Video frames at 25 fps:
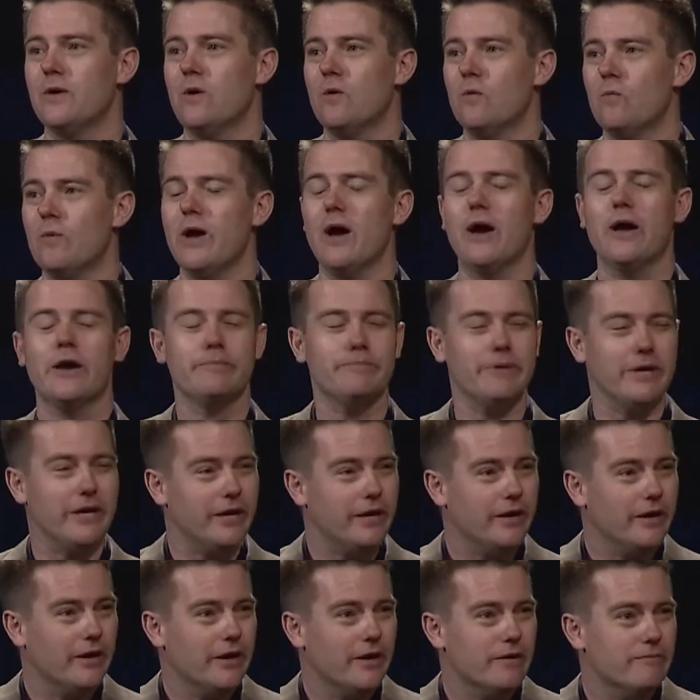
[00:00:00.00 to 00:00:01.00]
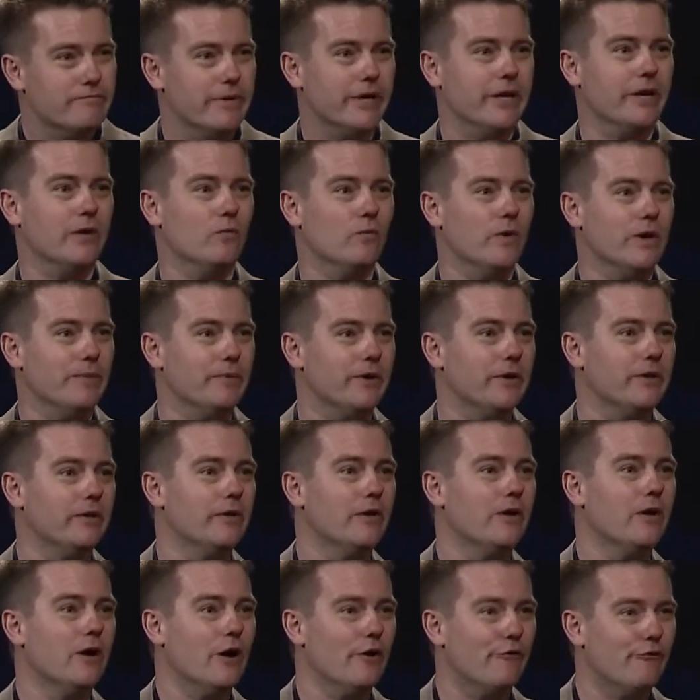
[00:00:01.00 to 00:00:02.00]
We ought to be men and women
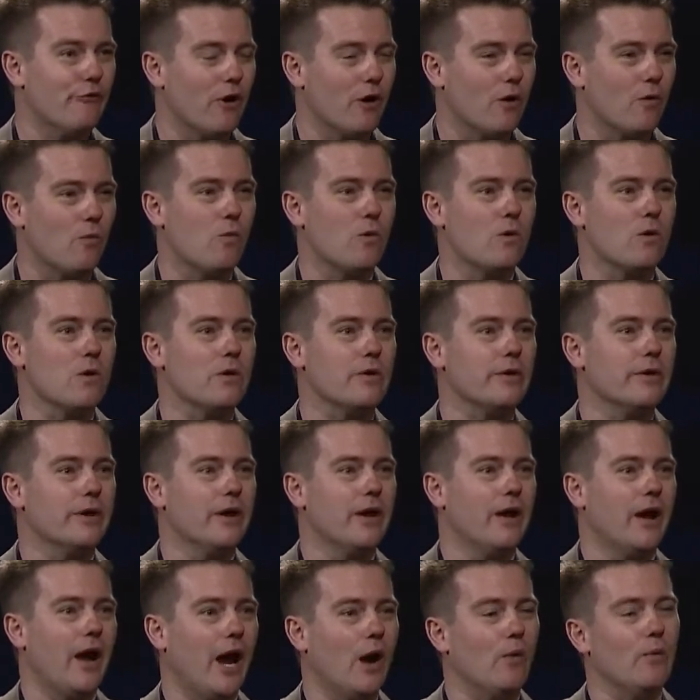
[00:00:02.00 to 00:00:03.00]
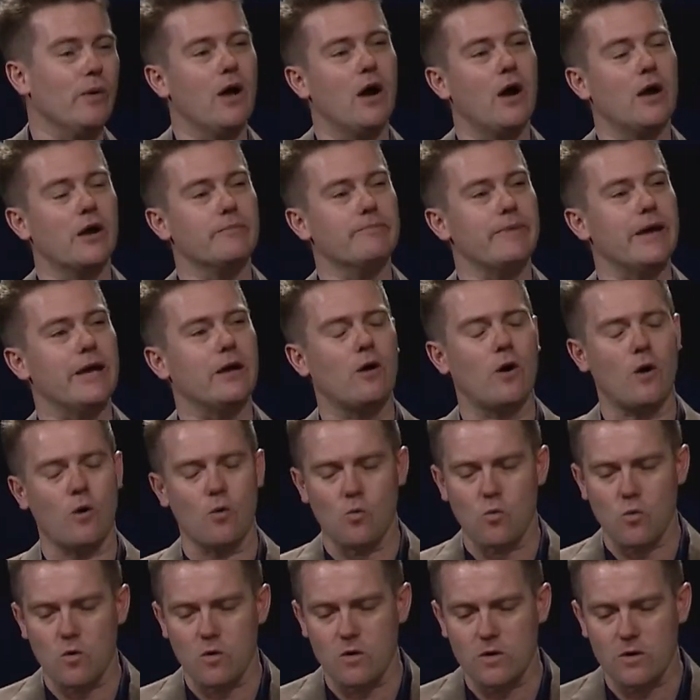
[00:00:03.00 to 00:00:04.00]
of our word, and we ought to make our
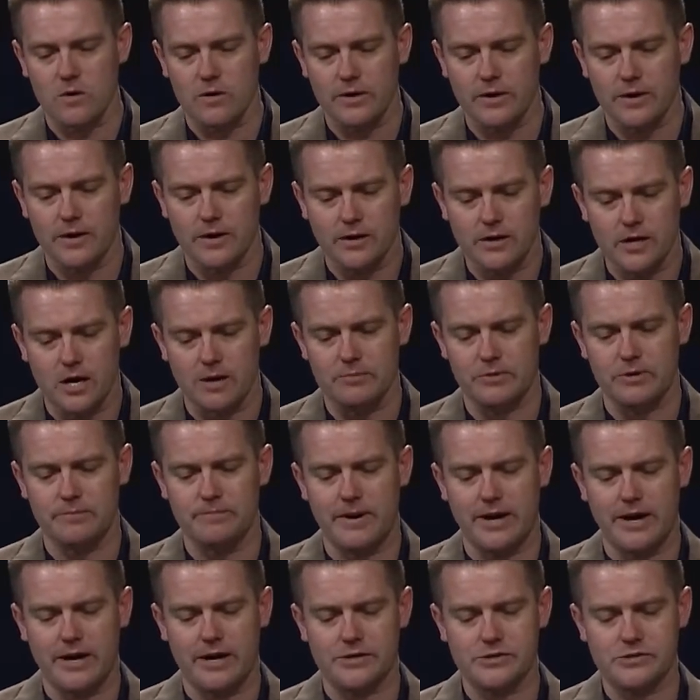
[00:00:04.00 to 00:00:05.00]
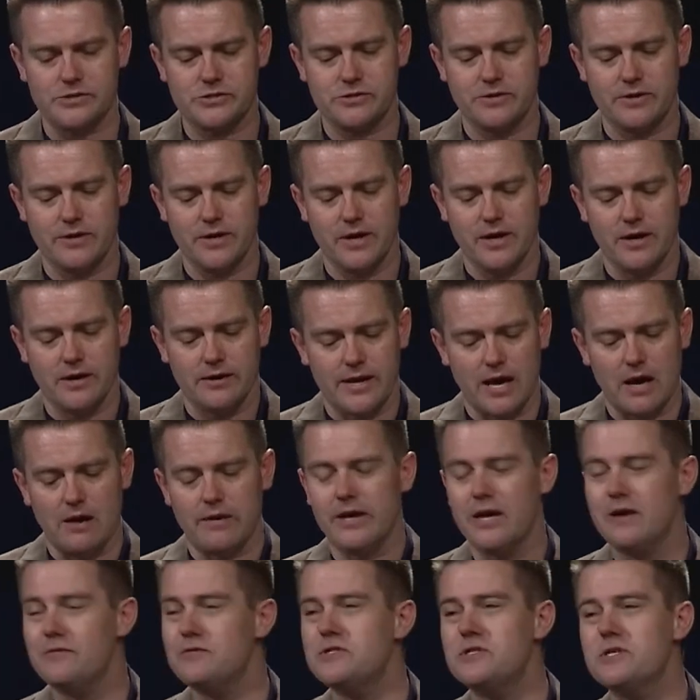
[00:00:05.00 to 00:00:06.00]
word come to pass. Now,
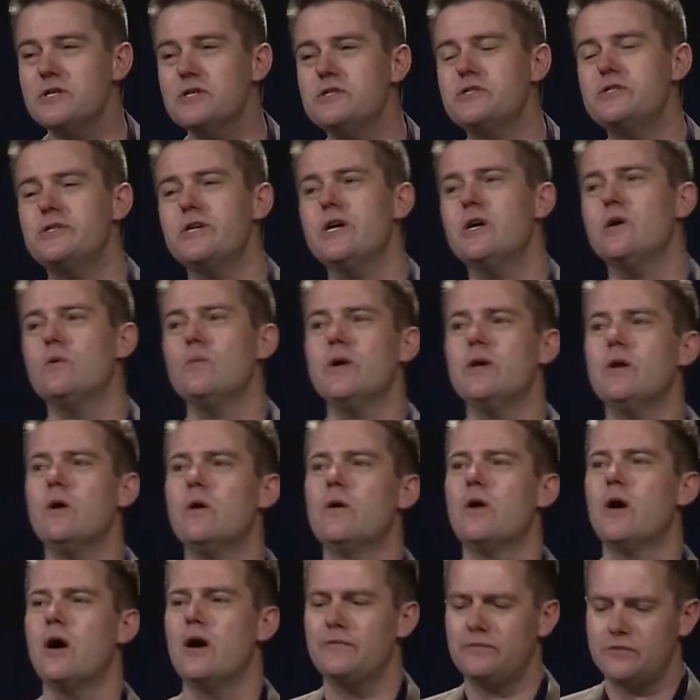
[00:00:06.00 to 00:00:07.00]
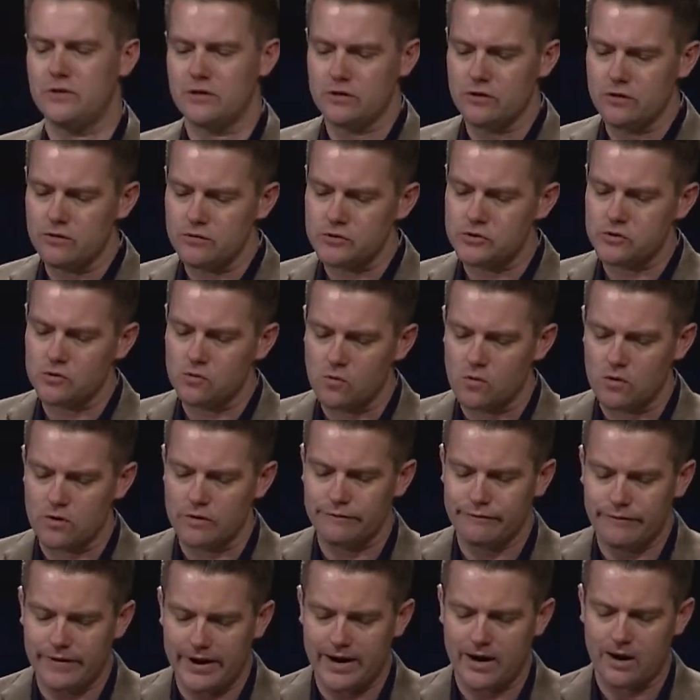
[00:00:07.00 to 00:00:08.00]
at FCC, we don't often use the
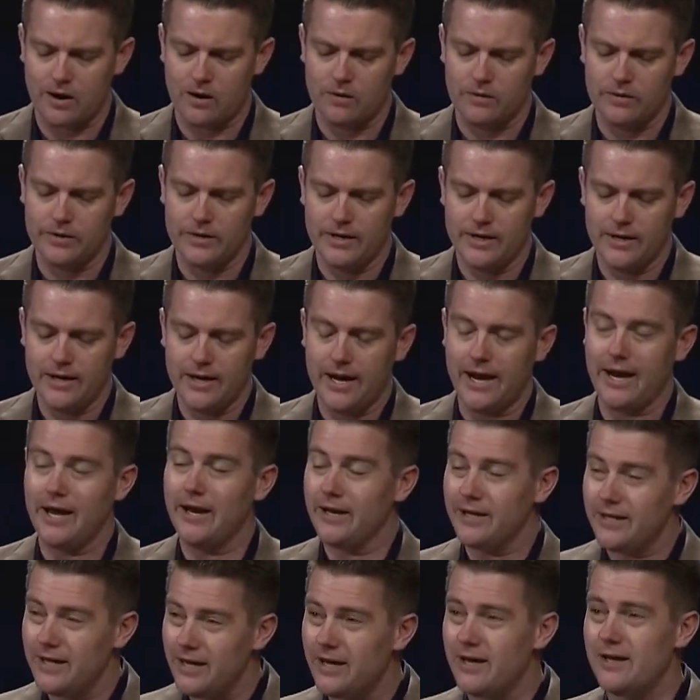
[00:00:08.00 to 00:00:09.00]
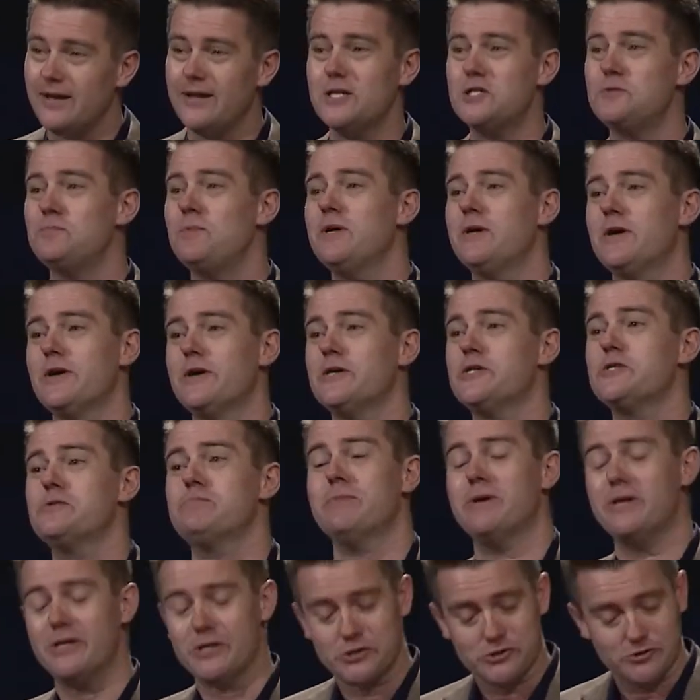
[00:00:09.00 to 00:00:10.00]
word vow, and again, it's because
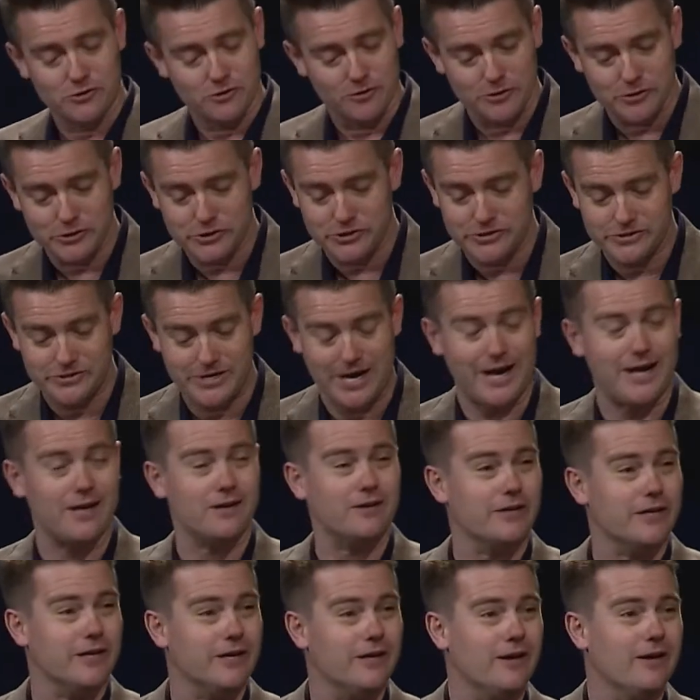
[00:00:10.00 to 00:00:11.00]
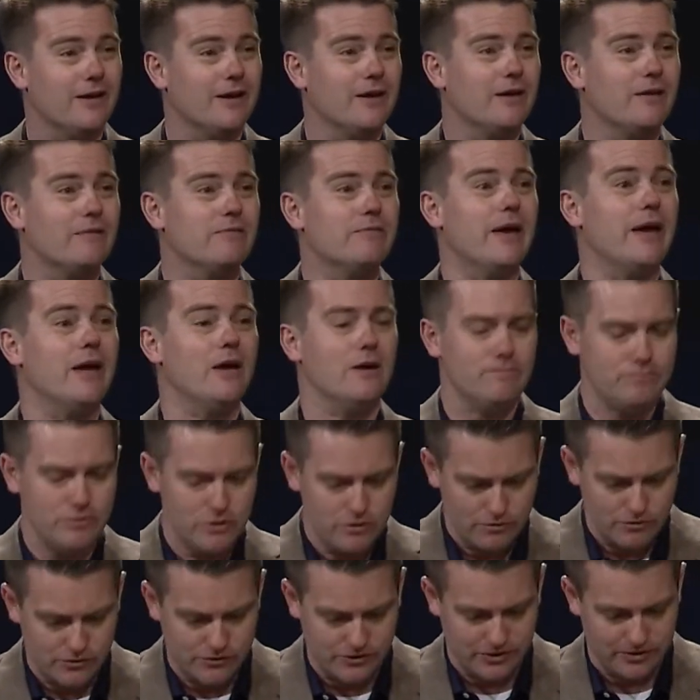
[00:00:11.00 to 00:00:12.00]
ministers, sadly, they
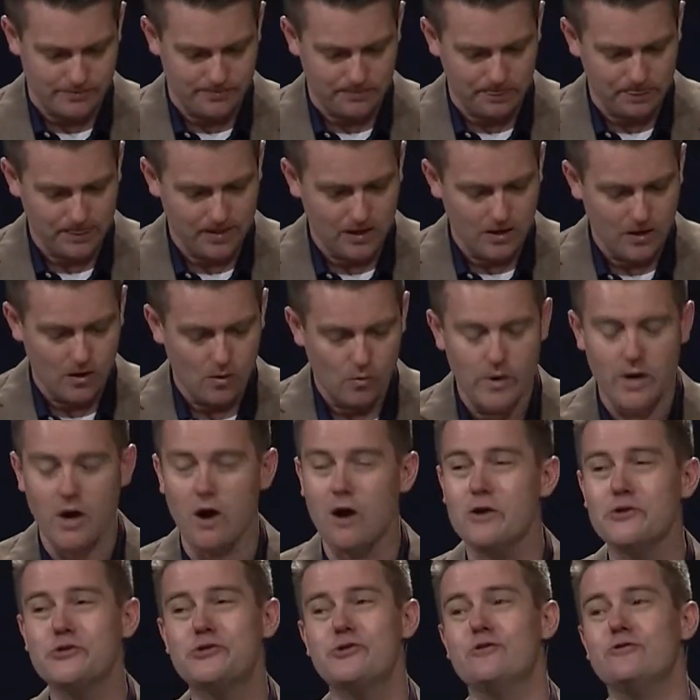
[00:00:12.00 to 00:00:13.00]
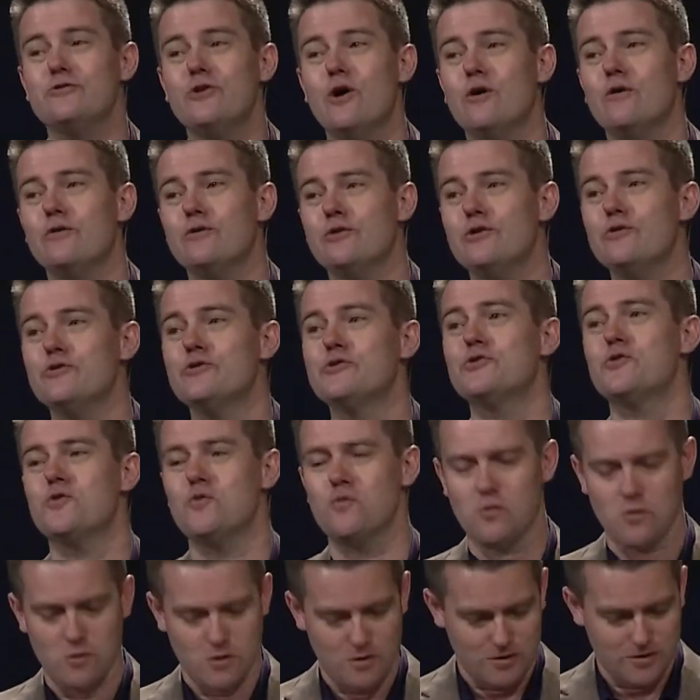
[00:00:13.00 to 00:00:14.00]
abuse it. We also don't use the
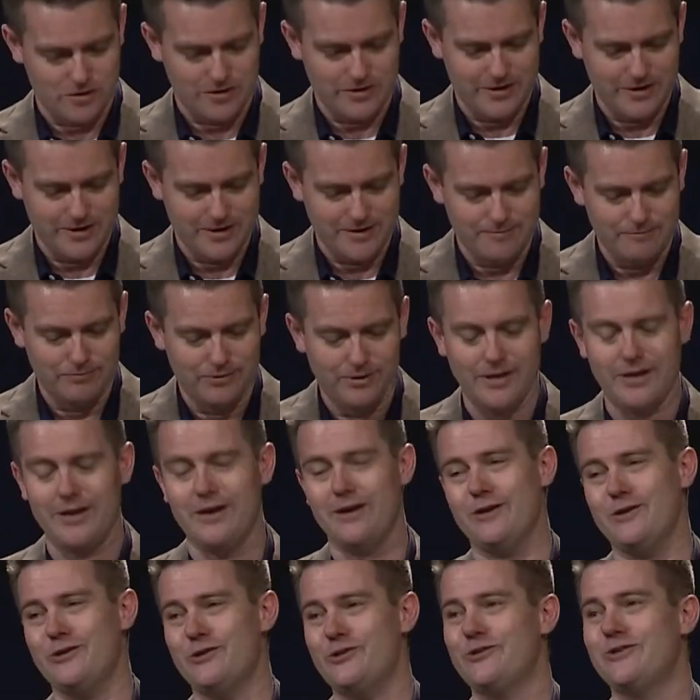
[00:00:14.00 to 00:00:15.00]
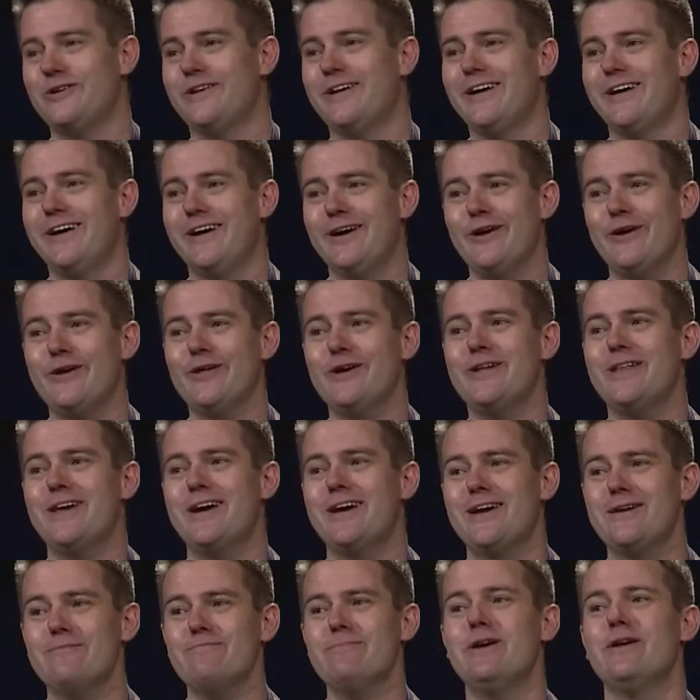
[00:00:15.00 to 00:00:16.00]
word pledge. You know, that,
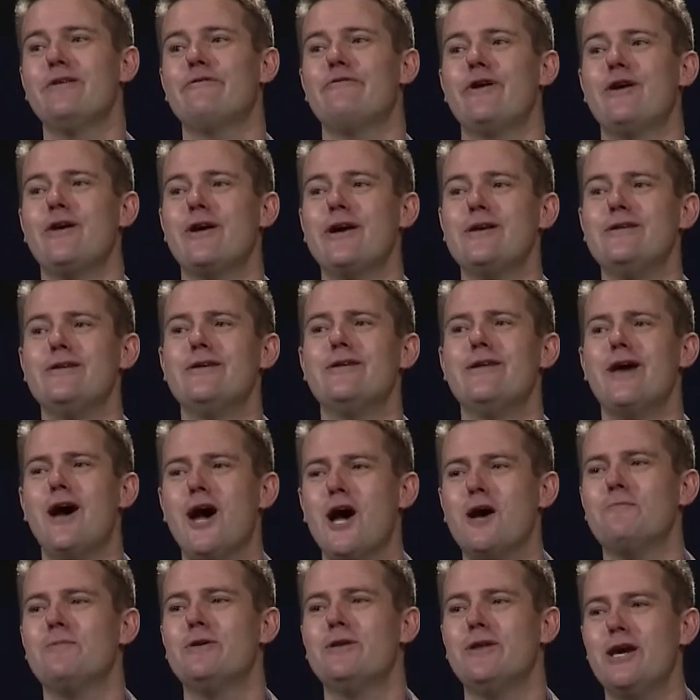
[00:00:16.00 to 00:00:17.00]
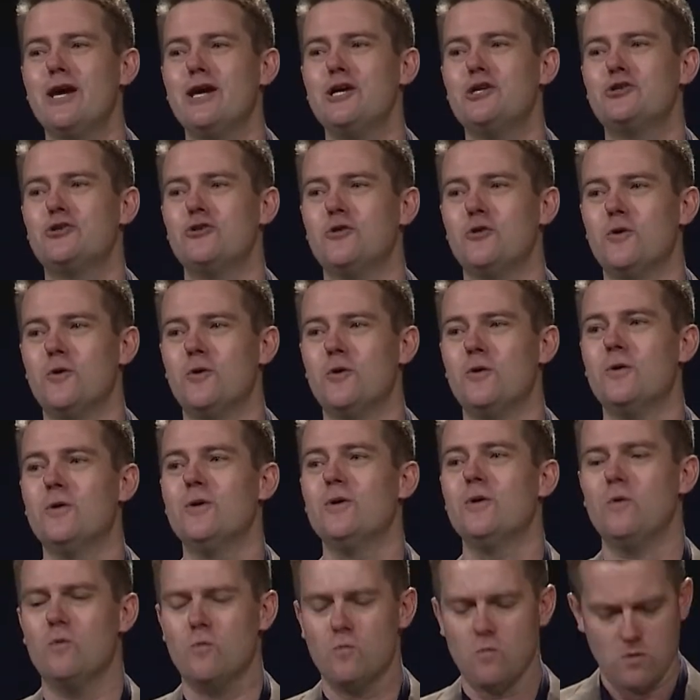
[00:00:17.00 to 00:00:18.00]
that can be a very denominational
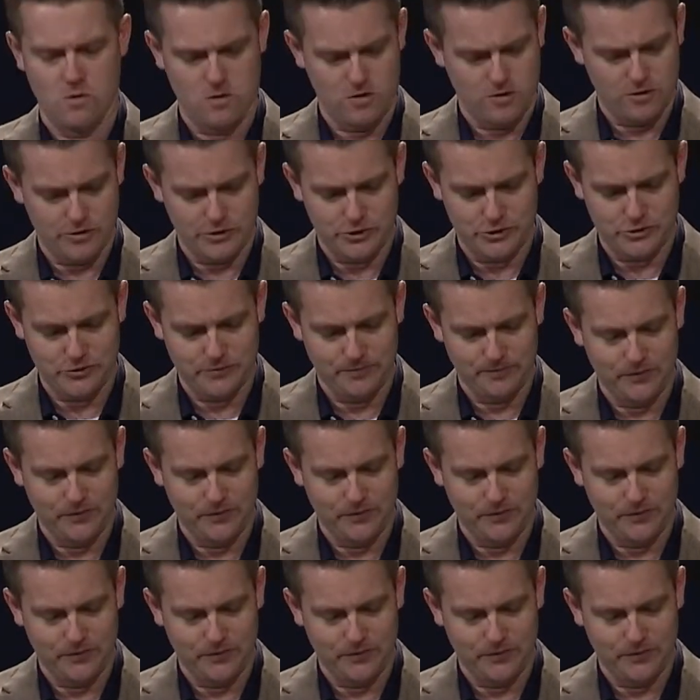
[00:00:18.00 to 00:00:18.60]
word.